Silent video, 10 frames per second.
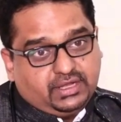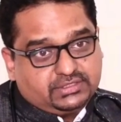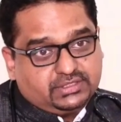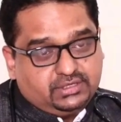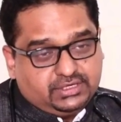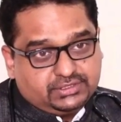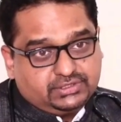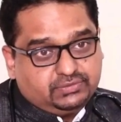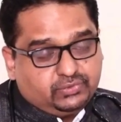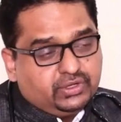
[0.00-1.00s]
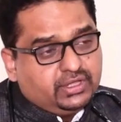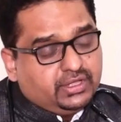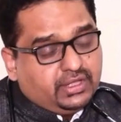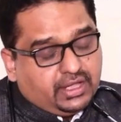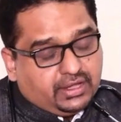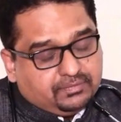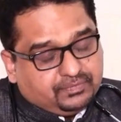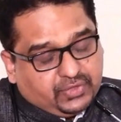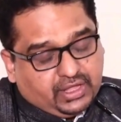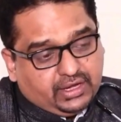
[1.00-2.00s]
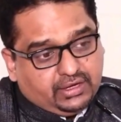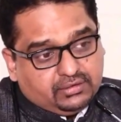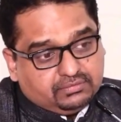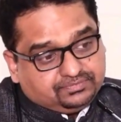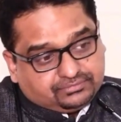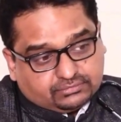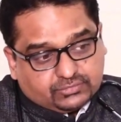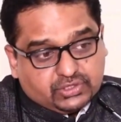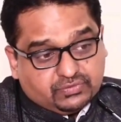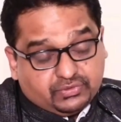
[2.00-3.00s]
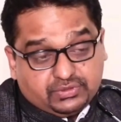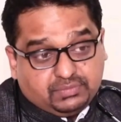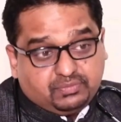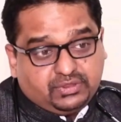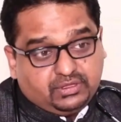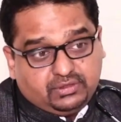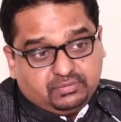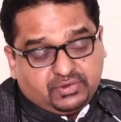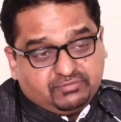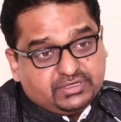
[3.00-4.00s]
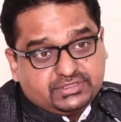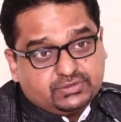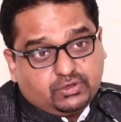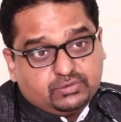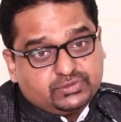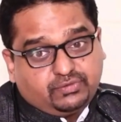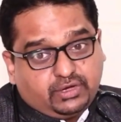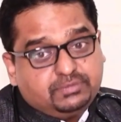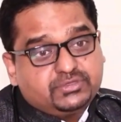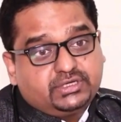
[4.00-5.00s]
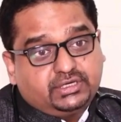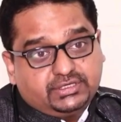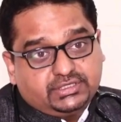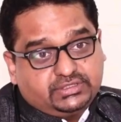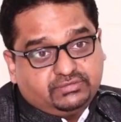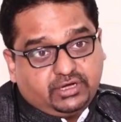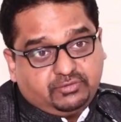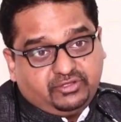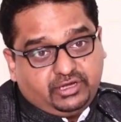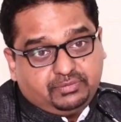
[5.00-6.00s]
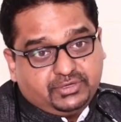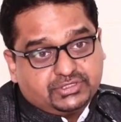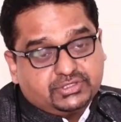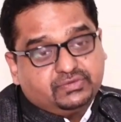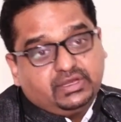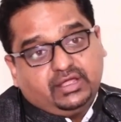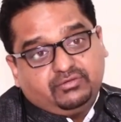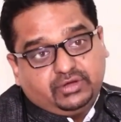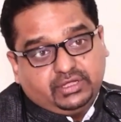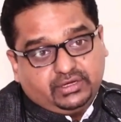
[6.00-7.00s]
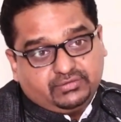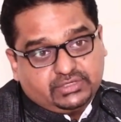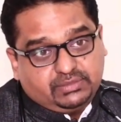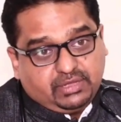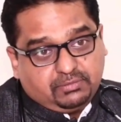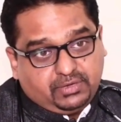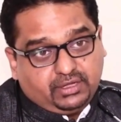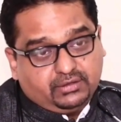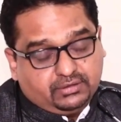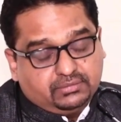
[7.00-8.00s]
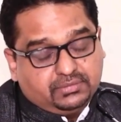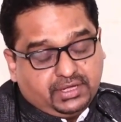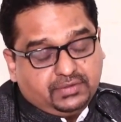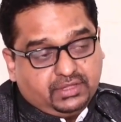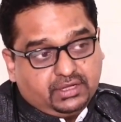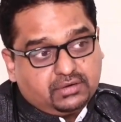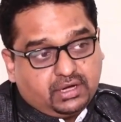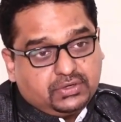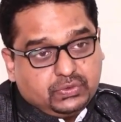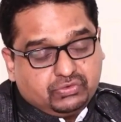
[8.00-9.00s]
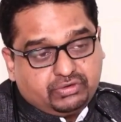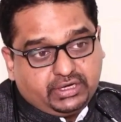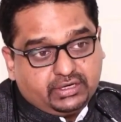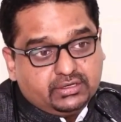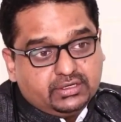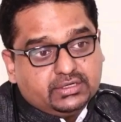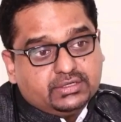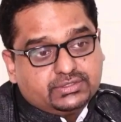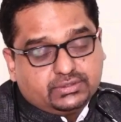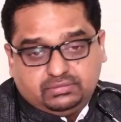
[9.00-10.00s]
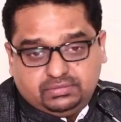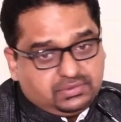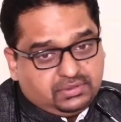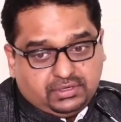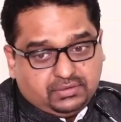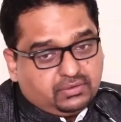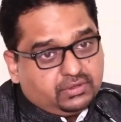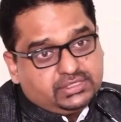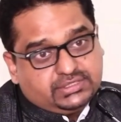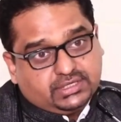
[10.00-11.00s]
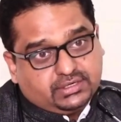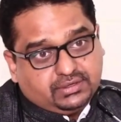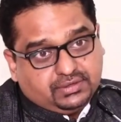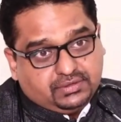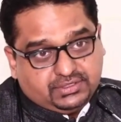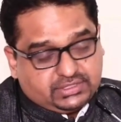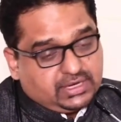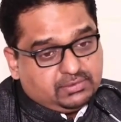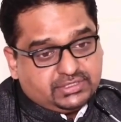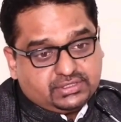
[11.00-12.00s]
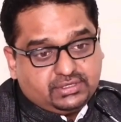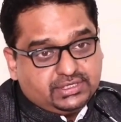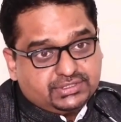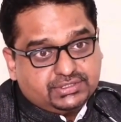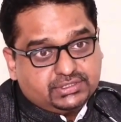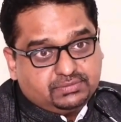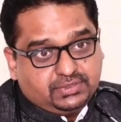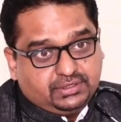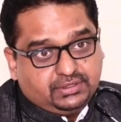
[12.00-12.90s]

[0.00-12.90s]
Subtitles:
that's a relationship. And the prevalence is almost 40%. Congestive heart failure patients will have a degree of sleep apnea, and they are hard to treat. So all these are the established relationship